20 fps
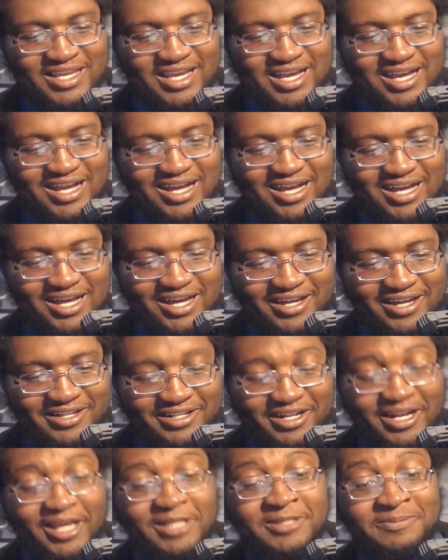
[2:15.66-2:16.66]
The
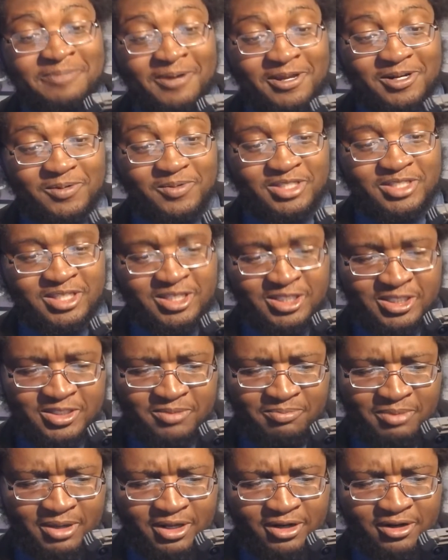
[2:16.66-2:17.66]
next panel we see
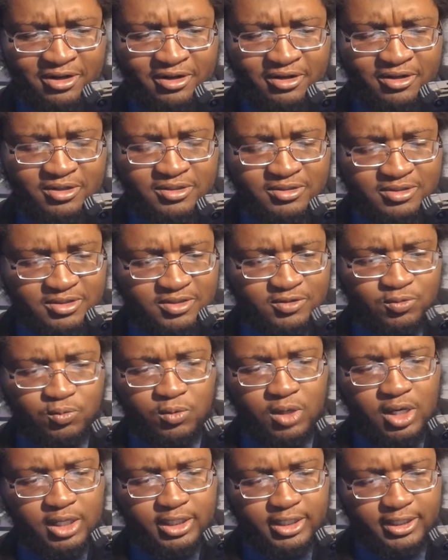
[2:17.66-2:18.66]
Spinner just
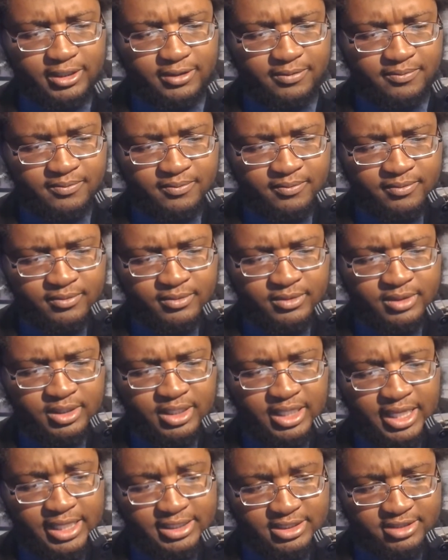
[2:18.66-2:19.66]
walking
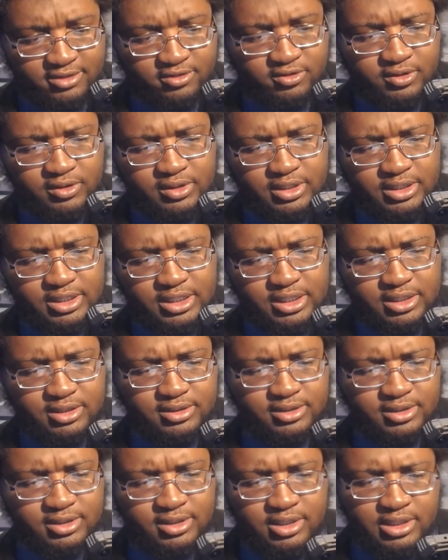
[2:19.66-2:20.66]
as a grown
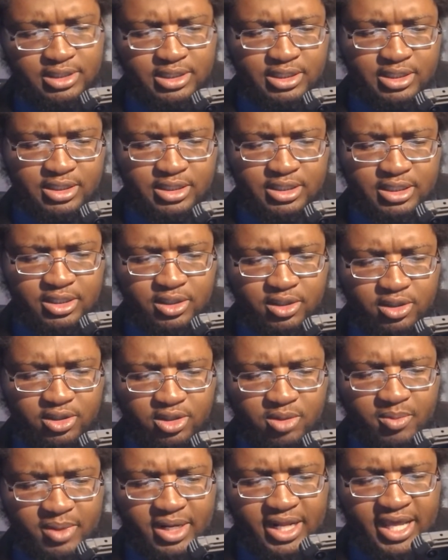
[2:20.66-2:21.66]
adult.
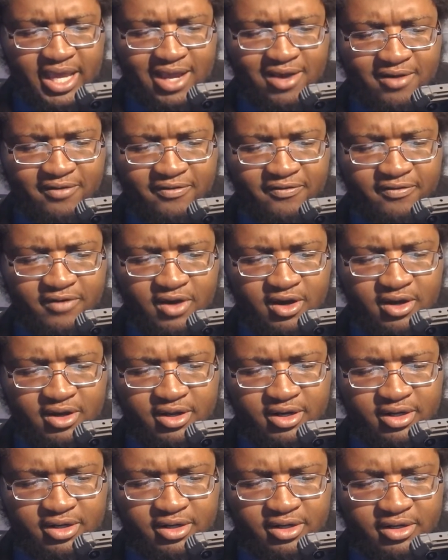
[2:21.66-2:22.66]
No matter how
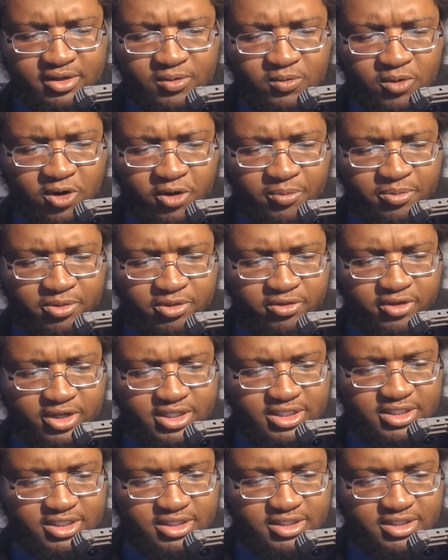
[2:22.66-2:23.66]
far the world
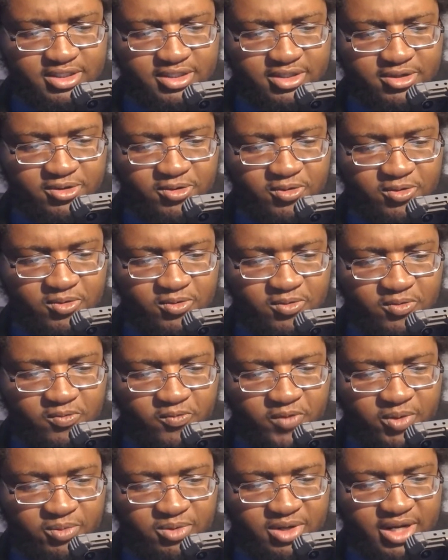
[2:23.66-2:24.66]
progresses,
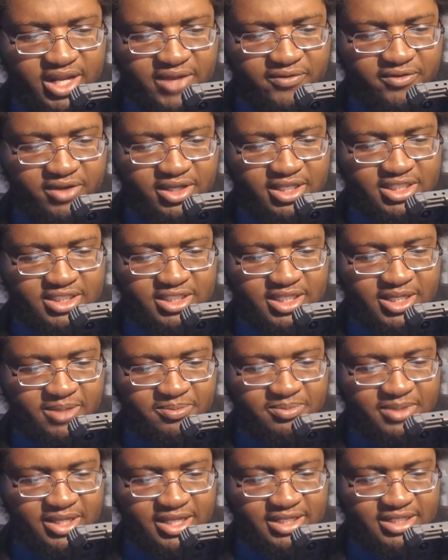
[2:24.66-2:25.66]
we will never accept
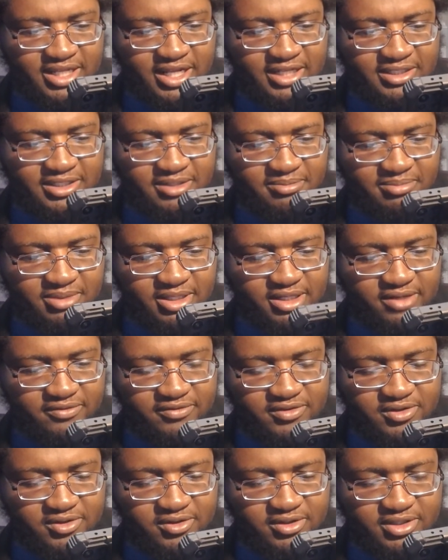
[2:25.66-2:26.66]
that tainted blood of
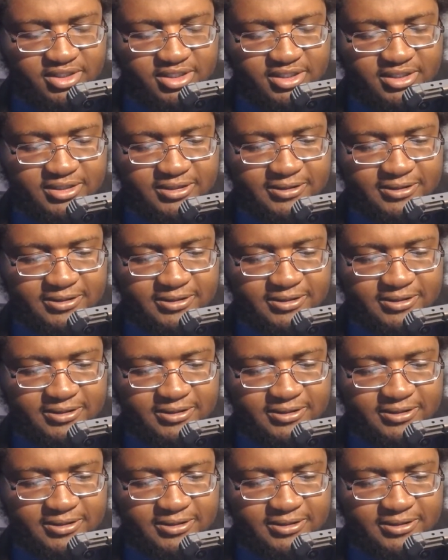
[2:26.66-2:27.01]
yours.